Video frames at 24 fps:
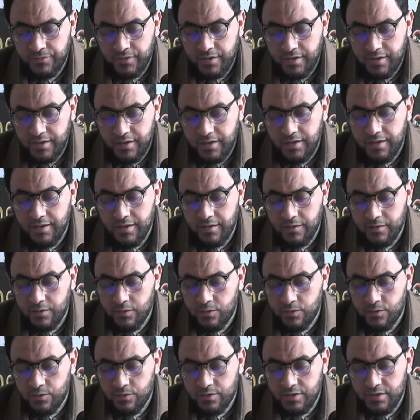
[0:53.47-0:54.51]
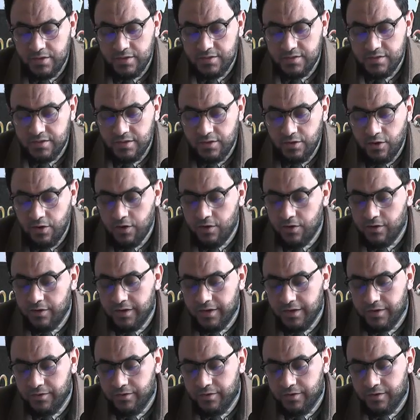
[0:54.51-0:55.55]
He alone is the
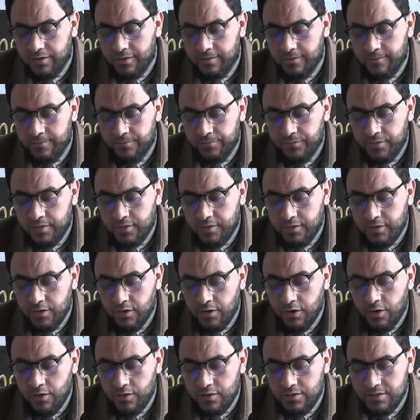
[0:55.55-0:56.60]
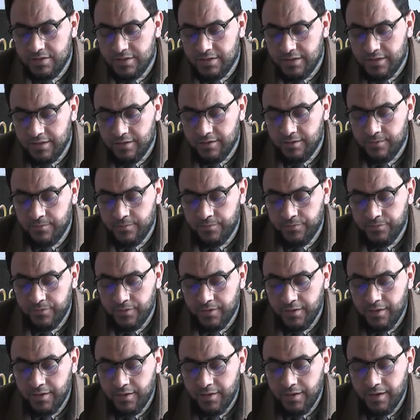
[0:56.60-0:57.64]
all-hearing, the all-seeing.
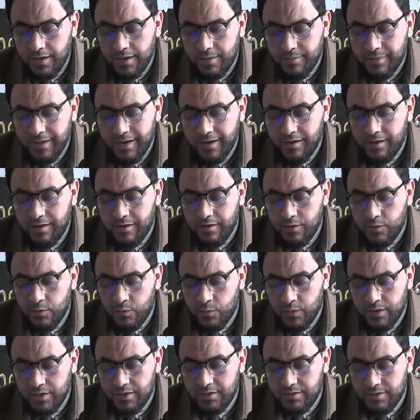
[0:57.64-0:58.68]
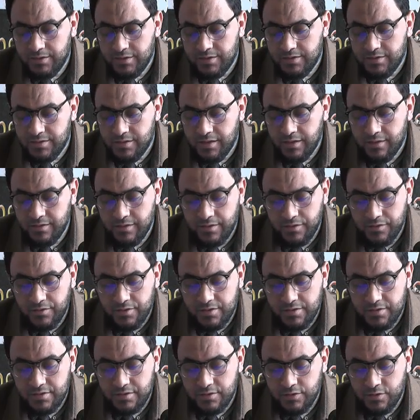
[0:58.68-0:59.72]
I bear witness that there
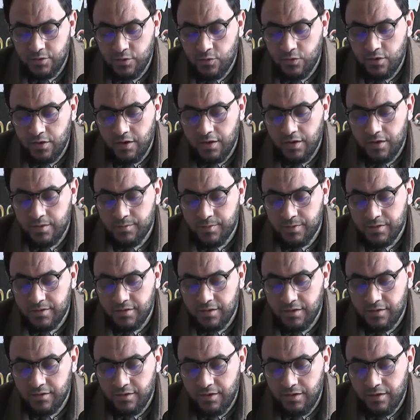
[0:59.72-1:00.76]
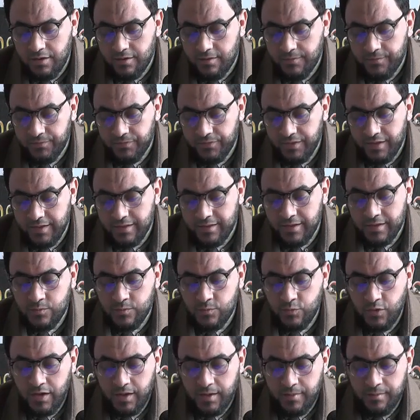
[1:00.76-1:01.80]
is no God but Allah, and
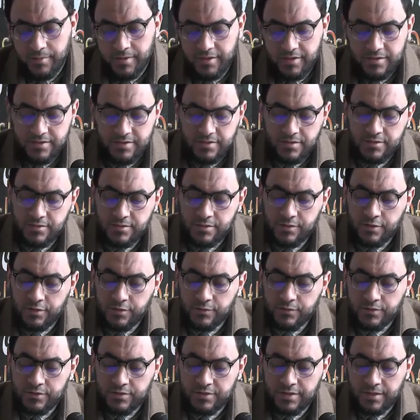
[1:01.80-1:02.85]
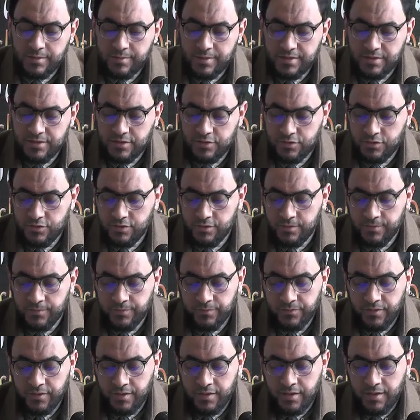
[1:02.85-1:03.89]
Muhammad is His servant and messenger.
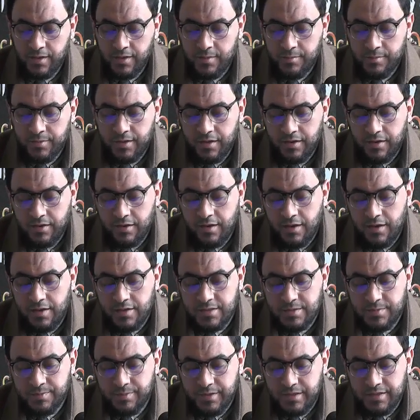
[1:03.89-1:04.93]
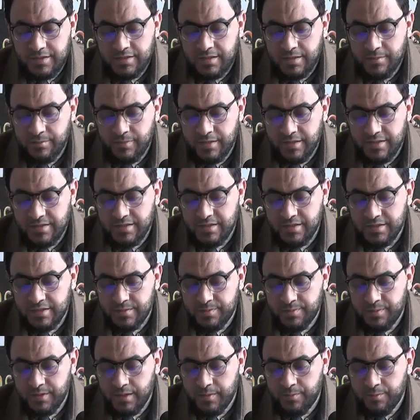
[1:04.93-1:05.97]
May Allah's peace and blessings
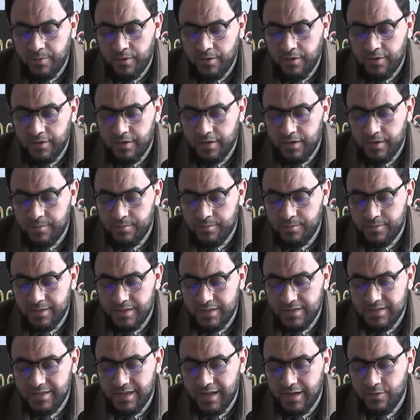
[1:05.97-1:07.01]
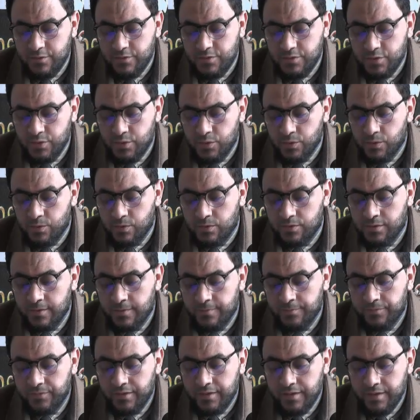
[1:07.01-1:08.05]
be upon him, his household,
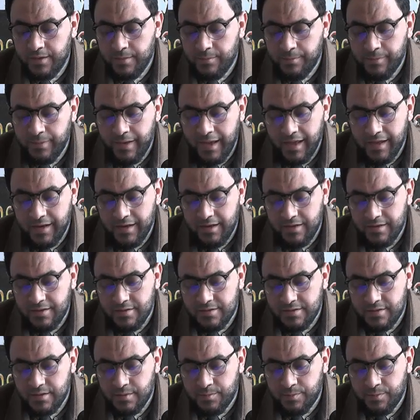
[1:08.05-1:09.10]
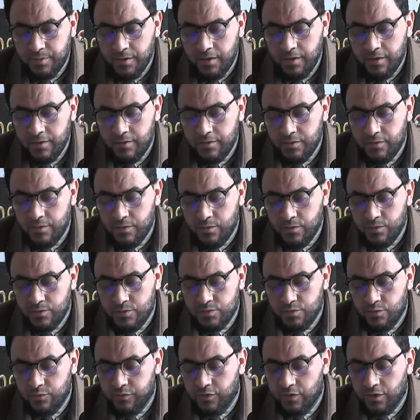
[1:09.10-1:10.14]
companions, and upon
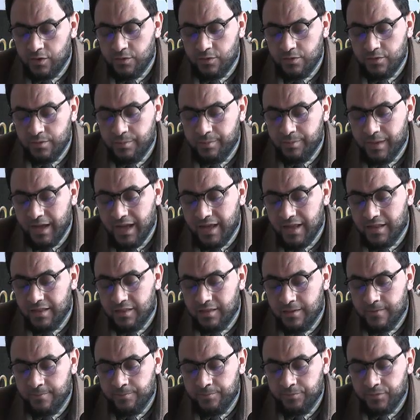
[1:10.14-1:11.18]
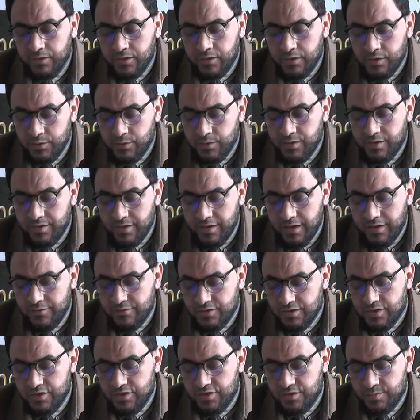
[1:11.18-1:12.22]
those who follow the path to the Day of
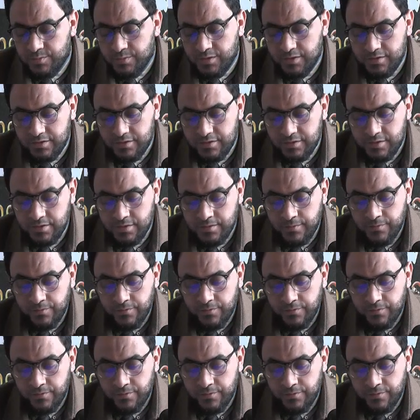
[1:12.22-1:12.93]
Judgment.